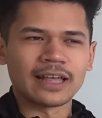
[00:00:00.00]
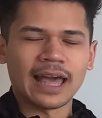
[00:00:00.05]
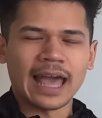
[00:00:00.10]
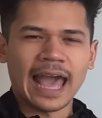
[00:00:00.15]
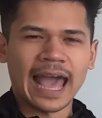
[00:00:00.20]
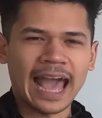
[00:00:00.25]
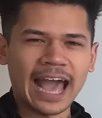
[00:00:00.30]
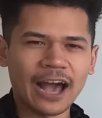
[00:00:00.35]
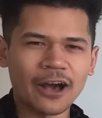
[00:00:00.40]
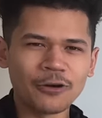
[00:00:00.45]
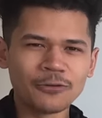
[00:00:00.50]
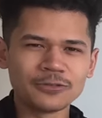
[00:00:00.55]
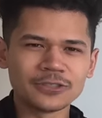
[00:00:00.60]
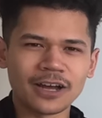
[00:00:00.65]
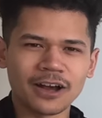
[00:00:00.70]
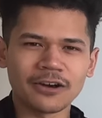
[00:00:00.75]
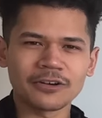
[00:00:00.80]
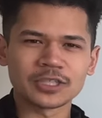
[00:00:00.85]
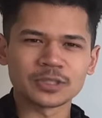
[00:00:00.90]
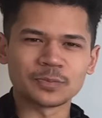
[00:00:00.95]
how
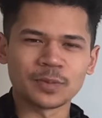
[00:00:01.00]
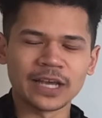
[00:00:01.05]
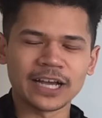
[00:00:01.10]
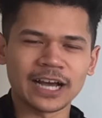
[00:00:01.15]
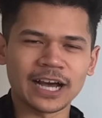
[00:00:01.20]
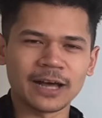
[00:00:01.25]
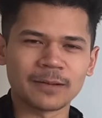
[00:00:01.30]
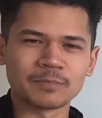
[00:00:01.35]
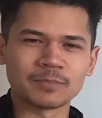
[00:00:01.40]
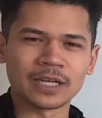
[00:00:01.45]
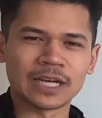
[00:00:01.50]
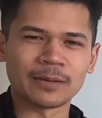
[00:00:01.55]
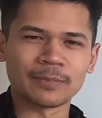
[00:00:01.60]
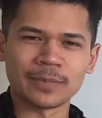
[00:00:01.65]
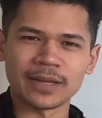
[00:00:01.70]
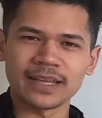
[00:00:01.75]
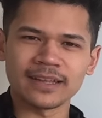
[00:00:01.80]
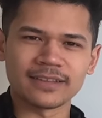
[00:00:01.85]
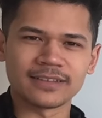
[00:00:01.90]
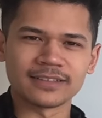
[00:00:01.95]
dogs pick up
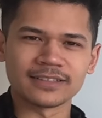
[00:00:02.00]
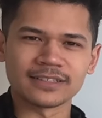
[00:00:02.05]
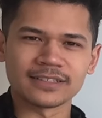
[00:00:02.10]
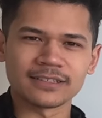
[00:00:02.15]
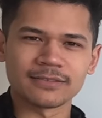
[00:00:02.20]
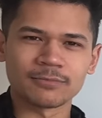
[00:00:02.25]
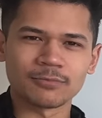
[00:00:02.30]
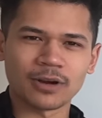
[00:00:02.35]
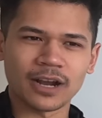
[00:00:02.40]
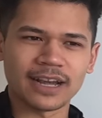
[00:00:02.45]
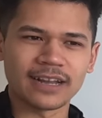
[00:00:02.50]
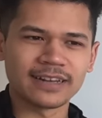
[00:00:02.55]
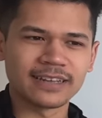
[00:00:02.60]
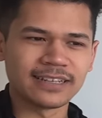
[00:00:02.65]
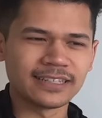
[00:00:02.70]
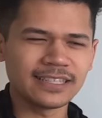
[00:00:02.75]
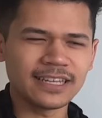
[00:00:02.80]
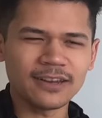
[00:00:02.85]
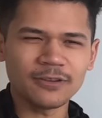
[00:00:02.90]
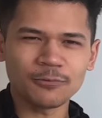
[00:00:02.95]
commands, right?
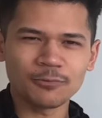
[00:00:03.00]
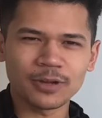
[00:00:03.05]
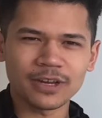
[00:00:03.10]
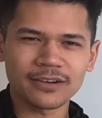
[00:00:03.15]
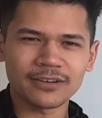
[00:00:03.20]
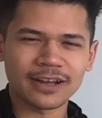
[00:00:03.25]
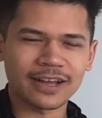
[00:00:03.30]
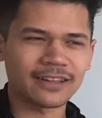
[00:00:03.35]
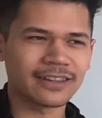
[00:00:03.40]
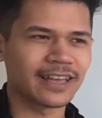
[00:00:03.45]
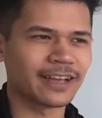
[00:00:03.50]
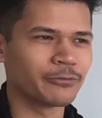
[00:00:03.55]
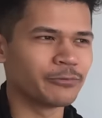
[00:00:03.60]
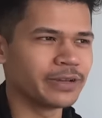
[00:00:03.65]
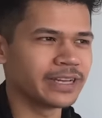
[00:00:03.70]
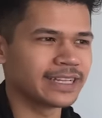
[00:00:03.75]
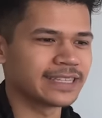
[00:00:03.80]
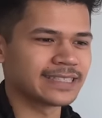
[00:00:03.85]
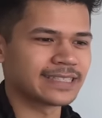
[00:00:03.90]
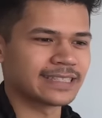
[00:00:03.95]
Isn't it weird how like
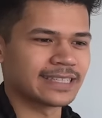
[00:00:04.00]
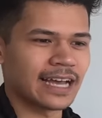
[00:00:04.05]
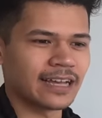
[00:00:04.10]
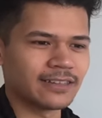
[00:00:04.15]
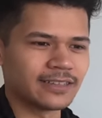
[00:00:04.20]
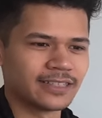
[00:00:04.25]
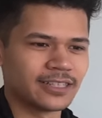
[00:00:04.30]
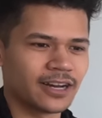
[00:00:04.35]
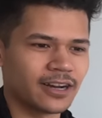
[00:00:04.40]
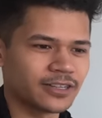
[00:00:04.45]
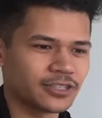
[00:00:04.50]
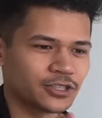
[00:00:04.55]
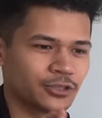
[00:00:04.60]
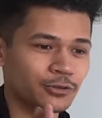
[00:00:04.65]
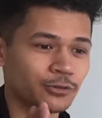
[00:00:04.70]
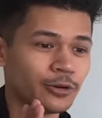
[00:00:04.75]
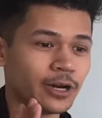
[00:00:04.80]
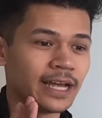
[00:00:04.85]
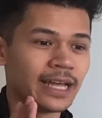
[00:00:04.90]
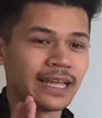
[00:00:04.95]
we can tell a dog
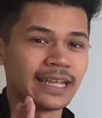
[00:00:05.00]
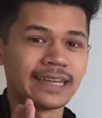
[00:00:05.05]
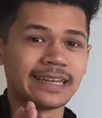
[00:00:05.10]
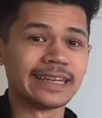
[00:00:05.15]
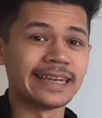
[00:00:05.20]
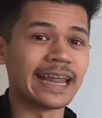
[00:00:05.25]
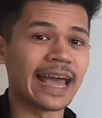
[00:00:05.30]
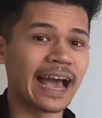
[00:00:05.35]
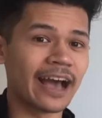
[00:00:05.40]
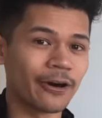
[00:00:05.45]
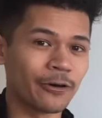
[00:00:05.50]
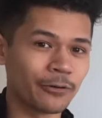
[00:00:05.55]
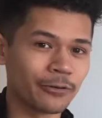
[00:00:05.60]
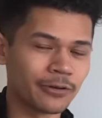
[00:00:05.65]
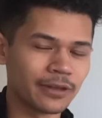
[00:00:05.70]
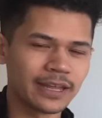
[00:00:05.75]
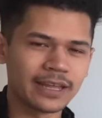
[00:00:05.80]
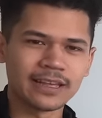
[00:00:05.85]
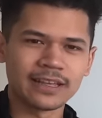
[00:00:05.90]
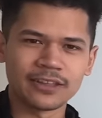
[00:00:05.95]
to down?
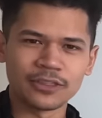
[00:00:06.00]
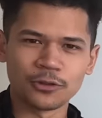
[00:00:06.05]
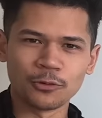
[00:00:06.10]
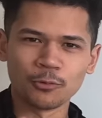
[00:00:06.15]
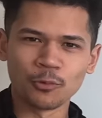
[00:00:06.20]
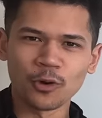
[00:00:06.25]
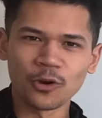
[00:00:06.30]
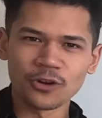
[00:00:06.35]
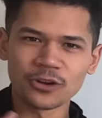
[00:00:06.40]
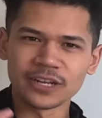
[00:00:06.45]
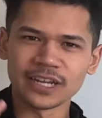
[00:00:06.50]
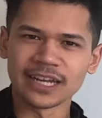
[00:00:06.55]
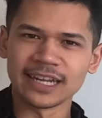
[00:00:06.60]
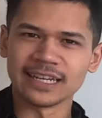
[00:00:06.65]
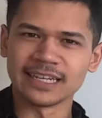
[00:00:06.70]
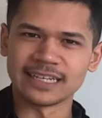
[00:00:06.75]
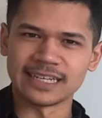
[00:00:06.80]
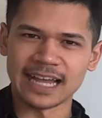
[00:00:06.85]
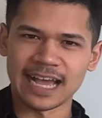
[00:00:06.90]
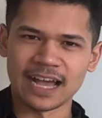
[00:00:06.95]
The word
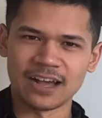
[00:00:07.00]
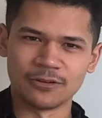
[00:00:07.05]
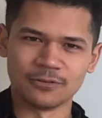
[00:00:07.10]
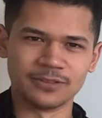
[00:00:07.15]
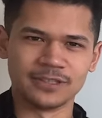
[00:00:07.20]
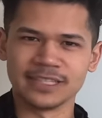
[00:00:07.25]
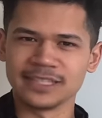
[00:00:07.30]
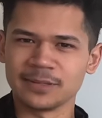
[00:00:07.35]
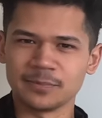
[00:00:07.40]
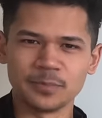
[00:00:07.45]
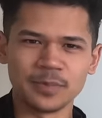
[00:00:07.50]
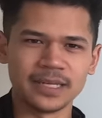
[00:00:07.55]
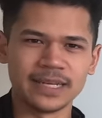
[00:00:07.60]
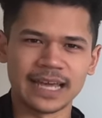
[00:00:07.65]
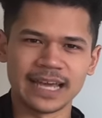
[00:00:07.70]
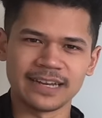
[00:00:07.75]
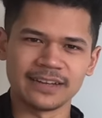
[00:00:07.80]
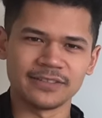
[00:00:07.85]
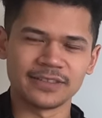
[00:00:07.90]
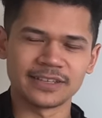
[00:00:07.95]
down doesn't mean
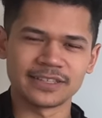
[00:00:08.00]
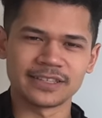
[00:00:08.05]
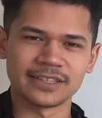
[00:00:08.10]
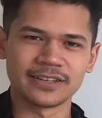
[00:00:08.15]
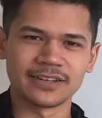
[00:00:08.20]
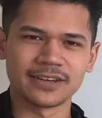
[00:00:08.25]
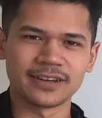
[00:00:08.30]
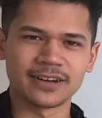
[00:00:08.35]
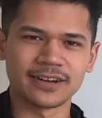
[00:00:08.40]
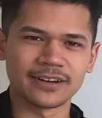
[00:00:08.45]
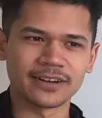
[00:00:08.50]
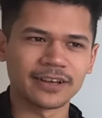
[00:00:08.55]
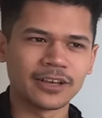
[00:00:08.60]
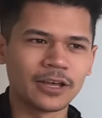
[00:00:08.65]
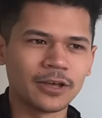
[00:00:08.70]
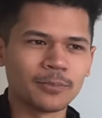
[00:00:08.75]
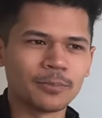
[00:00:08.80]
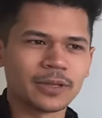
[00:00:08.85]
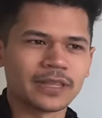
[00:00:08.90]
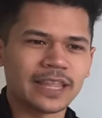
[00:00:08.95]
anything to the dog,
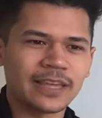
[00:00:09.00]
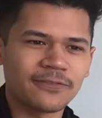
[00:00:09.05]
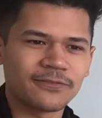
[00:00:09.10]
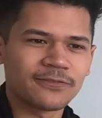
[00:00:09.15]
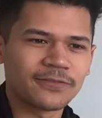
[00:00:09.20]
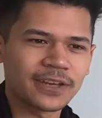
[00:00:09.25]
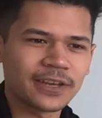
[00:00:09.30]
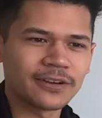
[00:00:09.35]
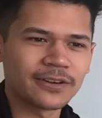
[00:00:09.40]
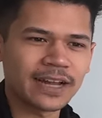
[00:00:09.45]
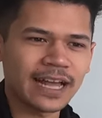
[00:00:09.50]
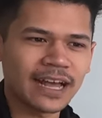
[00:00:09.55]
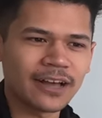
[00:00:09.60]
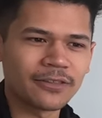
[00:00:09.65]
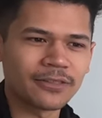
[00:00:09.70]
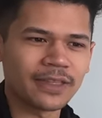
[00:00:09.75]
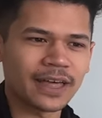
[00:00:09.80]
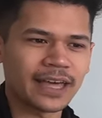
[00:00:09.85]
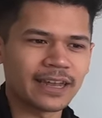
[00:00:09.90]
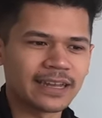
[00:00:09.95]
but they figured
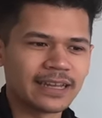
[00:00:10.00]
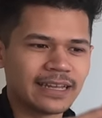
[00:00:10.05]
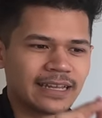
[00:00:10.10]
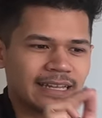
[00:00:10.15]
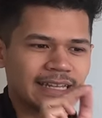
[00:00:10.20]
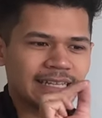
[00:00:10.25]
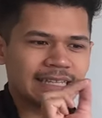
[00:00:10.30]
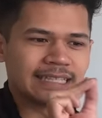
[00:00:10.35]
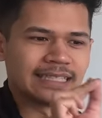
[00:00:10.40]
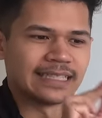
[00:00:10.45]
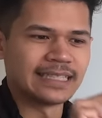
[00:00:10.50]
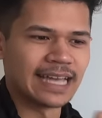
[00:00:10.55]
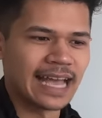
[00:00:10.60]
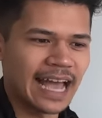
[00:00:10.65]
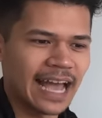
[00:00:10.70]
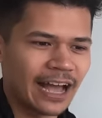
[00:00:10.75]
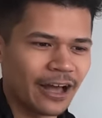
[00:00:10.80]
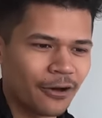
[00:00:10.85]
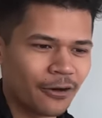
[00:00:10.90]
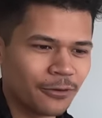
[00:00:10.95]
out that
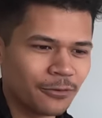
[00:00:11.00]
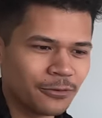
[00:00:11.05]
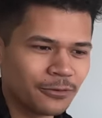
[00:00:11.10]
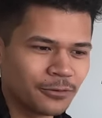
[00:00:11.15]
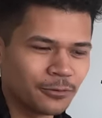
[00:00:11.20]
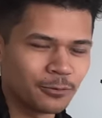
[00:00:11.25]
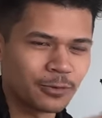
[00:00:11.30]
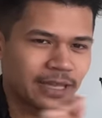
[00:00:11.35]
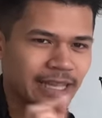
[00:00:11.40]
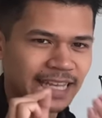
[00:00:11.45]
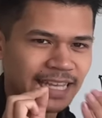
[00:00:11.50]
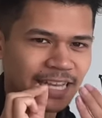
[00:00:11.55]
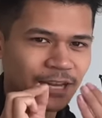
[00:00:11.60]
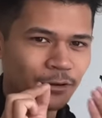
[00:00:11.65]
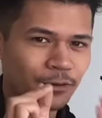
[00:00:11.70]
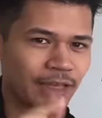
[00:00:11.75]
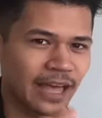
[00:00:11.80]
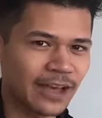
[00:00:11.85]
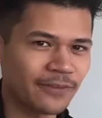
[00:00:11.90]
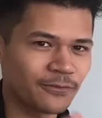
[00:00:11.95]
down, when they
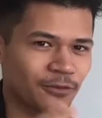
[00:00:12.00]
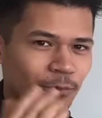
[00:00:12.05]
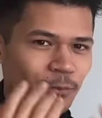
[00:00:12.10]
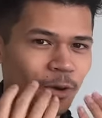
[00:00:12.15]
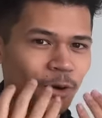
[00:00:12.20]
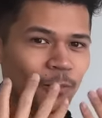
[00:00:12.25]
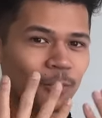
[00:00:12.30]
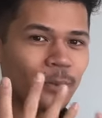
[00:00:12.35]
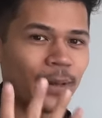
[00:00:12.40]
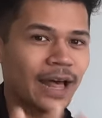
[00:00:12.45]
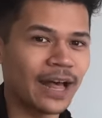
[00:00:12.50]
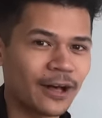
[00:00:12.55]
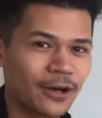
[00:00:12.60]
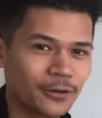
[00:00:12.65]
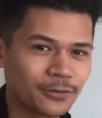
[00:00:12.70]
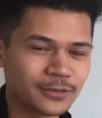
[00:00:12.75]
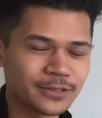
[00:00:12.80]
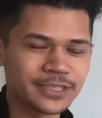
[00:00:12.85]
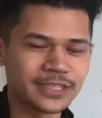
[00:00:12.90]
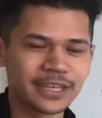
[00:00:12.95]
hear that from our
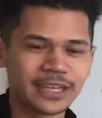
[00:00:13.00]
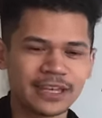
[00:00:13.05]
mouths,